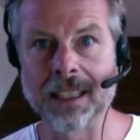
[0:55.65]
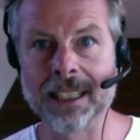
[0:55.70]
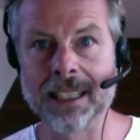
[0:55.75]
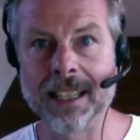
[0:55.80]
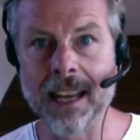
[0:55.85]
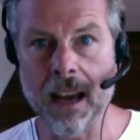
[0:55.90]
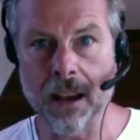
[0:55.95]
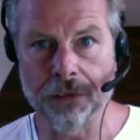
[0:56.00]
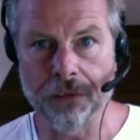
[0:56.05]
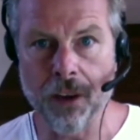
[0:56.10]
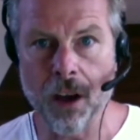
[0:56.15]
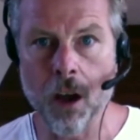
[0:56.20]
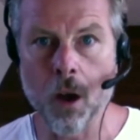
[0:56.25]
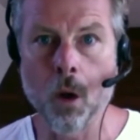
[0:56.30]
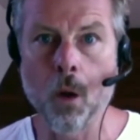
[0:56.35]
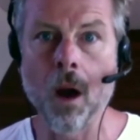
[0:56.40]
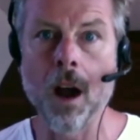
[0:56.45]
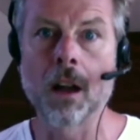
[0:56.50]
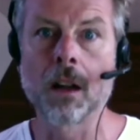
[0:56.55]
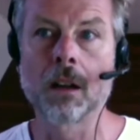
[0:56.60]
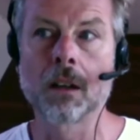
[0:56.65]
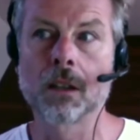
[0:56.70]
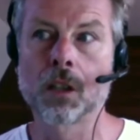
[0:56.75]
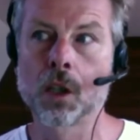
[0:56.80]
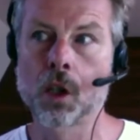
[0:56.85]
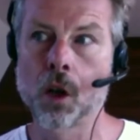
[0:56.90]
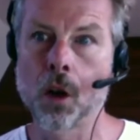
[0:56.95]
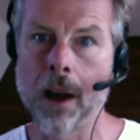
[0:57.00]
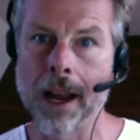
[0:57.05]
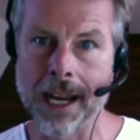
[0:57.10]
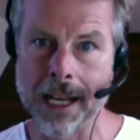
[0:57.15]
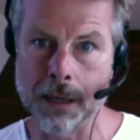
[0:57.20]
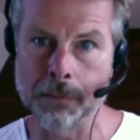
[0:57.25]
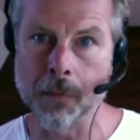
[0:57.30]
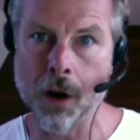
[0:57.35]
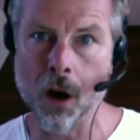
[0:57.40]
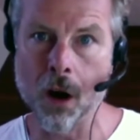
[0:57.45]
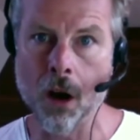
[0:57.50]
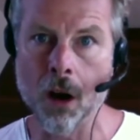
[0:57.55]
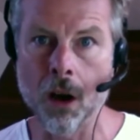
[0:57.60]
defo
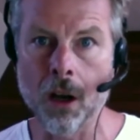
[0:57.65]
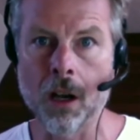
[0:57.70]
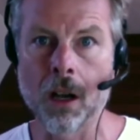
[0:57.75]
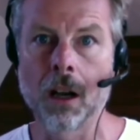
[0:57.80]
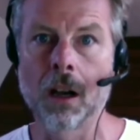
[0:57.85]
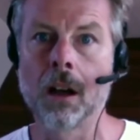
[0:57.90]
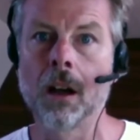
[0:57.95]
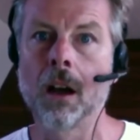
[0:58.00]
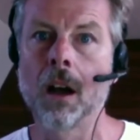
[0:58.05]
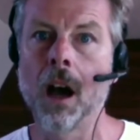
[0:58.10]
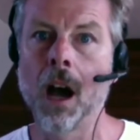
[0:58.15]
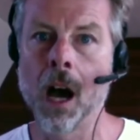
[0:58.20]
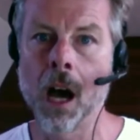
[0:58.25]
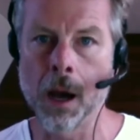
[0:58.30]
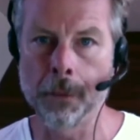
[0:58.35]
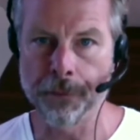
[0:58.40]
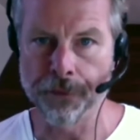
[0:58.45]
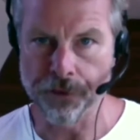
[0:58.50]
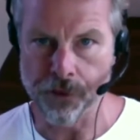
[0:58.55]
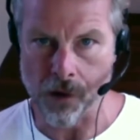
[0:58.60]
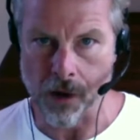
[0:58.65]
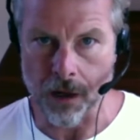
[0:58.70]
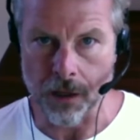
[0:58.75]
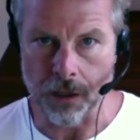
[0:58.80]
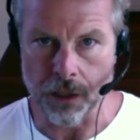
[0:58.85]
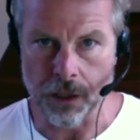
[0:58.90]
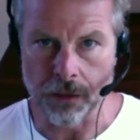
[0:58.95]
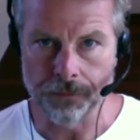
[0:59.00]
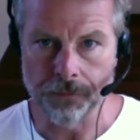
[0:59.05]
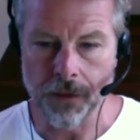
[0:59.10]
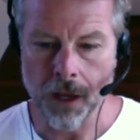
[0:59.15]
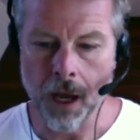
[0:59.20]
trademark up front.